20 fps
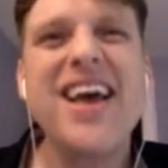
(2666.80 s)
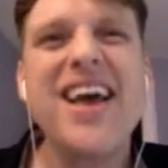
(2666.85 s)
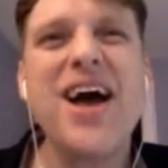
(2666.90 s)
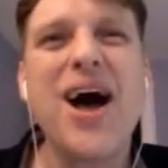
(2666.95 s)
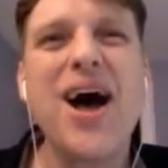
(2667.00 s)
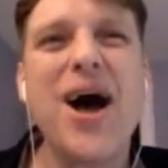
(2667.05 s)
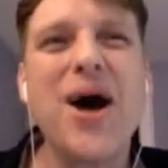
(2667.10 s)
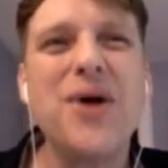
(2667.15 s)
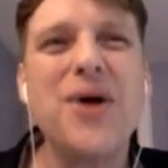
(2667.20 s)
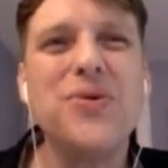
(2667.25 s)

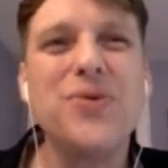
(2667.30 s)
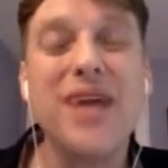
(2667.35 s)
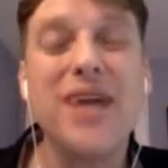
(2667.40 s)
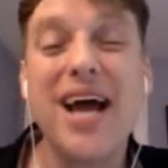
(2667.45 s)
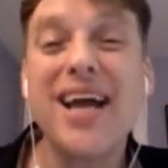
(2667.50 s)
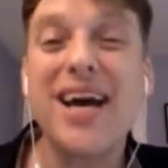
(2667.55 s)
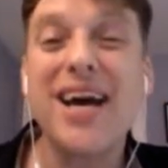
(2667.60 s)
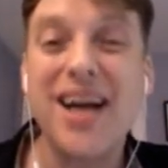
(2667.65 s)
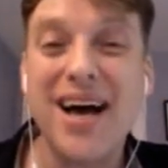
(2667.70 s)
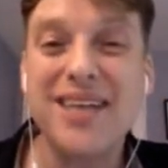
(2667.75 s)
Uh, when
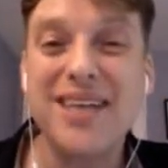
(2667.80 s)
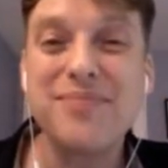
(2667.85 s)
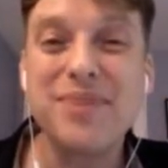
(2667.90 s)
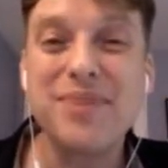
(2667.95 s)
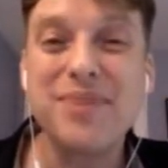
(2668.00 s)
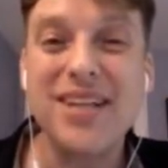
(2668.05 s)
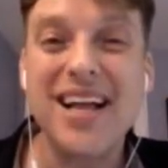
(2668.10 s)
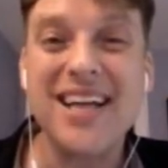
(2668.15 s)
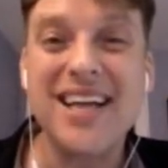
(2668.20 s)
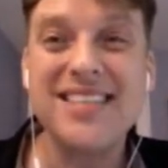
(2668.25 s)
I got
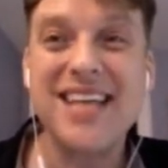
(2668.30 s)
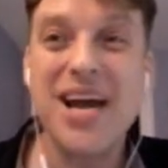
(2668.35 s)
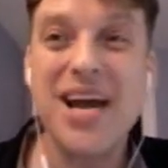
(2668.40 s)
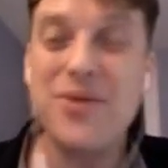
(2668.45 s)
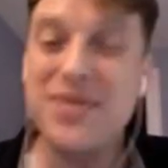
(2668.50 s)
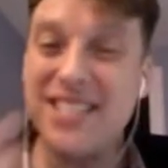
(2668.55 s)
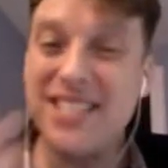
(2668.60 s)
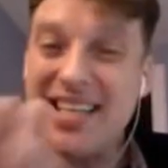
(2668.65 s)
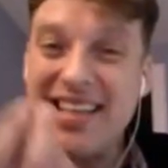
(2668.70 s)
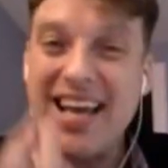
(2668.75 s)
hospitalized, I
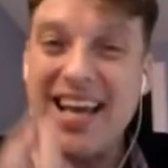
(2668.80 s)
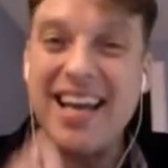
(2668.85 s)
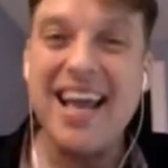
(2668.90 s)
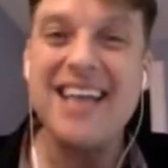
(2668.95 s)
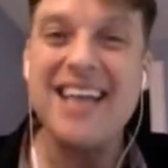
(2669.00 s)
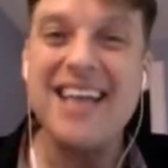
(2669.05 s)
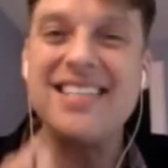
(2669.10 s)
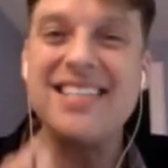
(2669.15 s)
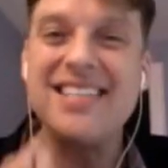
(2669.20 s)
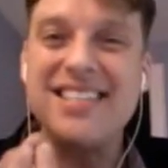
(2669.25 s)
was in that
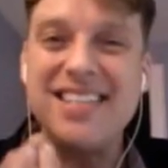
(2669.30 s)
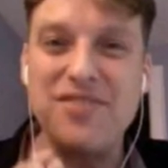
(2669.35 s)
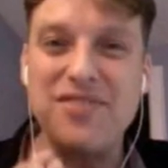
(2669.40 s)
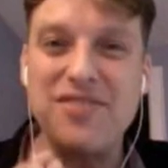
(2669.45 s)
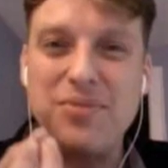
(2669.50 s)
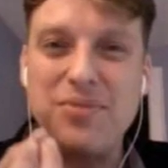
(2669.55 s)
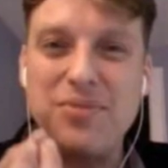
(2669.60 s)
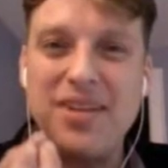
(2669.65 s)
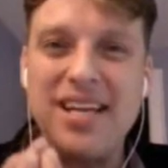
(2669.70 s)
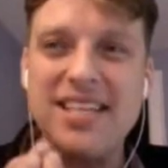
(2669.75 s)
essence
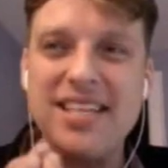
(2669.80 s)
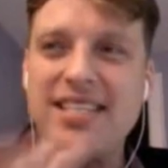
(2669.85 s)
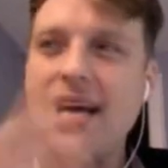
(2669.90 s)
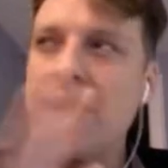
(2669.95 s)
level place.